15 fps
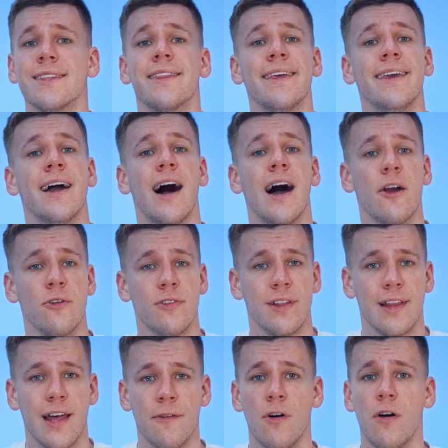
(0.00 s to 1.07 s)
The higher
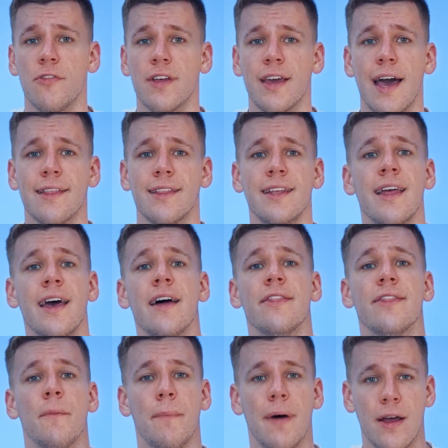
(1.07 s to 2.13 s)
the level of the cat lead,
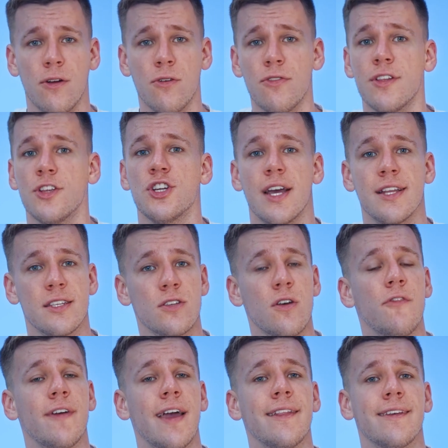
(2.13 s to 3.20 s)
the better the chances
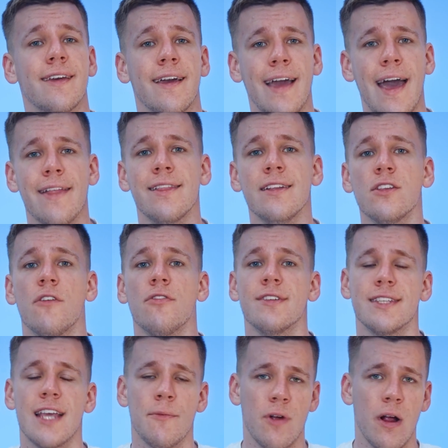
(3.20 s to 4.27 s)
of getting a cat lead of the
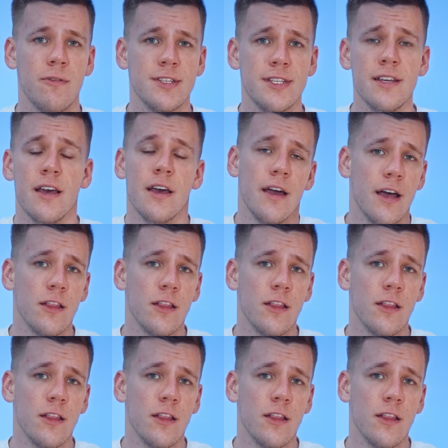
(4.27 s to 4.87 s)
same rarity,